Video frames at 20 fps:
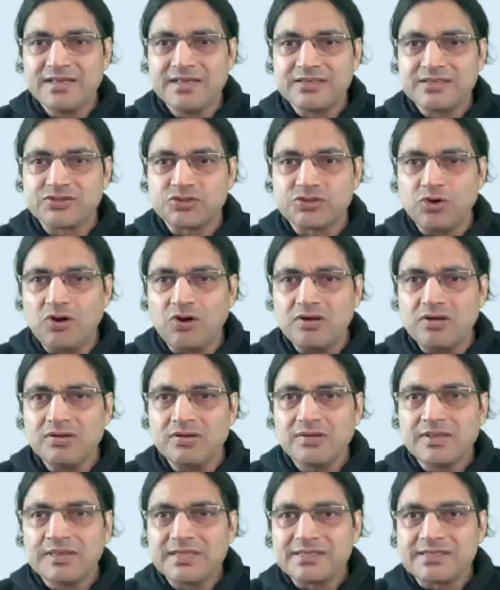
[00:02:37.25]

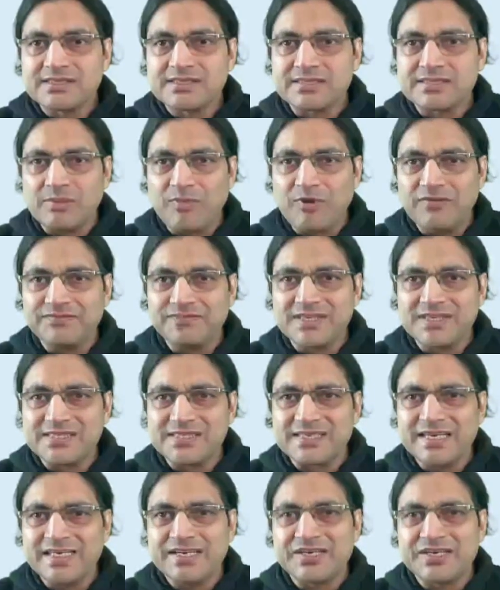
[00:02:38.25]
so sum of
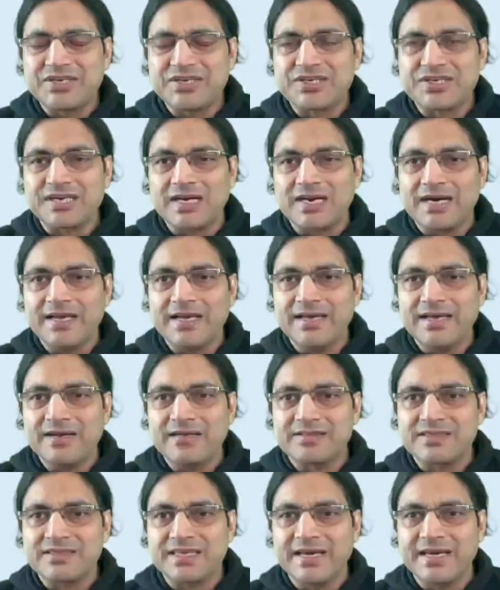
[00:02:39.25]
this
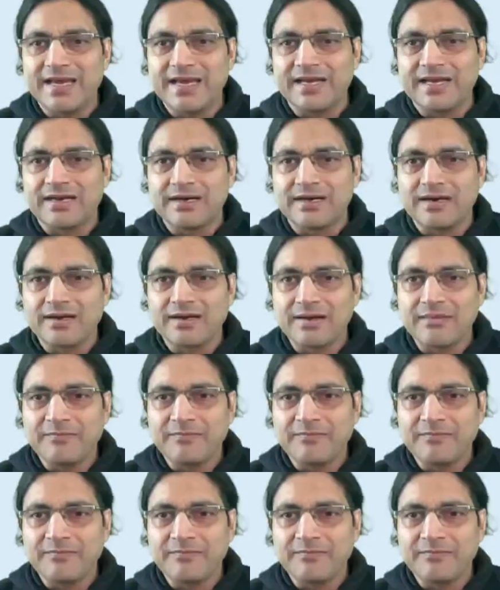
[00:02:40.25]
entire thing